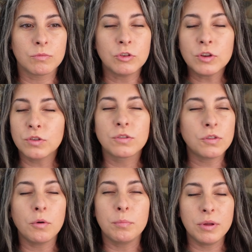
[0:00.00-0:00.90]
just
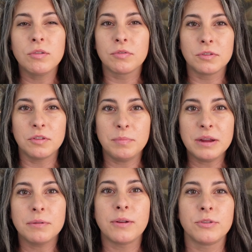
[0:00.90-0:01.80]
so beautiful to
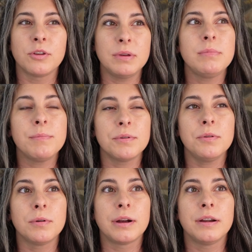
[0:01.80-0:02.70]
be around so many people
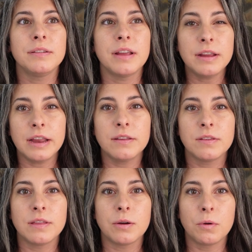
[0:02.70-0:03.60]
who are dedicated
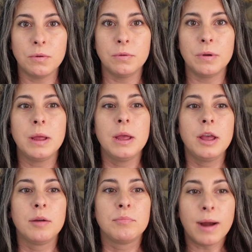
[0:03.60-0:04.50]
to their own
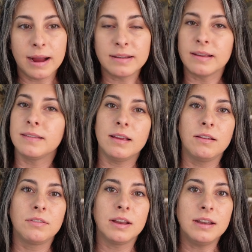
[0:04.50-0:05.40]
practice
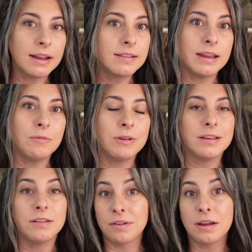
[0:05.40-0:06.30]
of connecting with
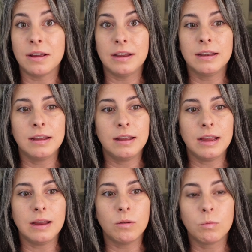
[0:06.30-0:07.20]
the divine
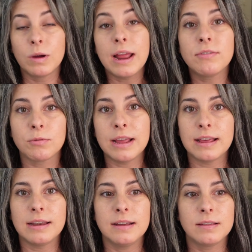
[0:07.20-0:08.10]
in whatever way
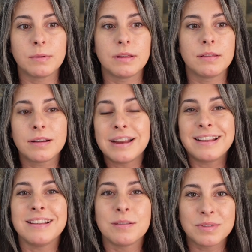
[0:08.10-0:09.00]
that is, whether they're
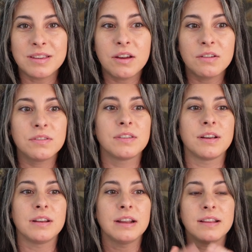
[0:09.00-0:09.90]
connecting to themselves,
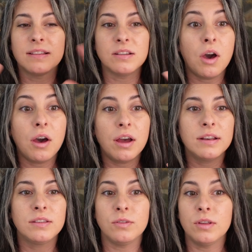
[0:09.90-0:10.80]
they're connecting to
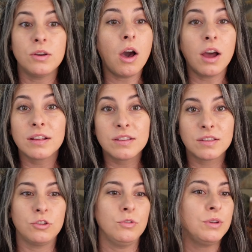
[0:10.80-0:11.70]
God, to the
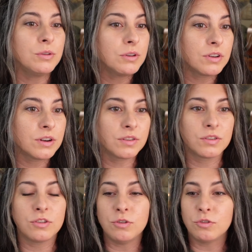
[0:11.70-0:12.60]
gods, to
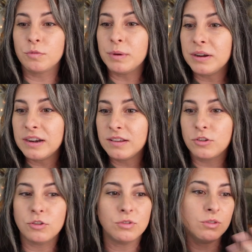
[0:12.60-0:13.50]
universe, to spirit,
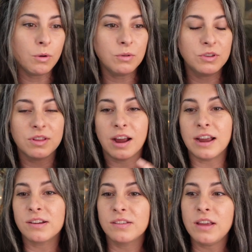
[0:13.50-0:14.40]
to soul, to their
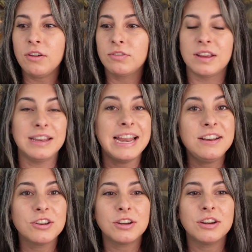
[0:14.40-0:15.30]
higher self, to
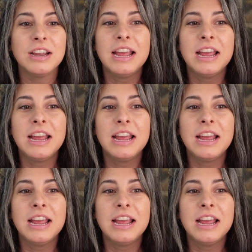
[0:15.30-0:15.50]
nature,